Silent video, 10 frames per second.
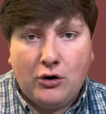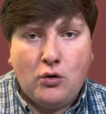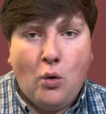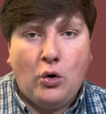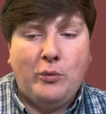
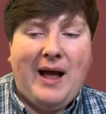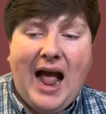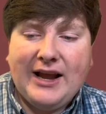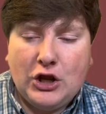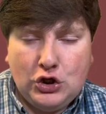
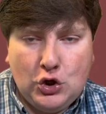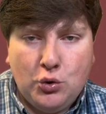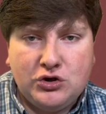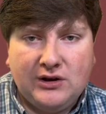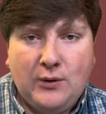quarterback
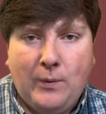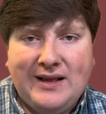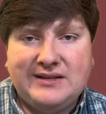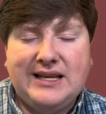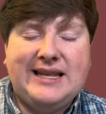usually
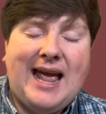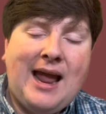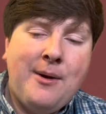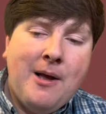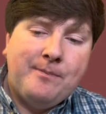wins the day.